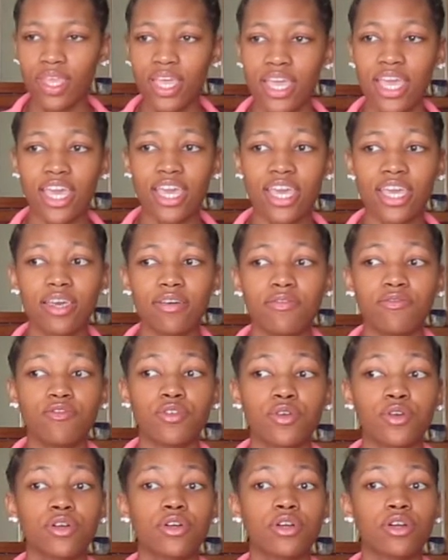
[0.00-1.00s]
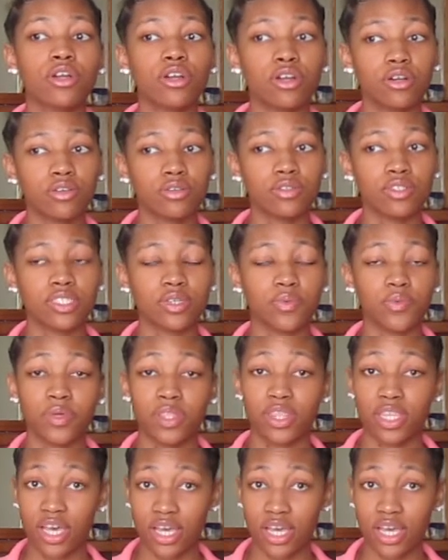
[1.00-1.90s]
And for girls, with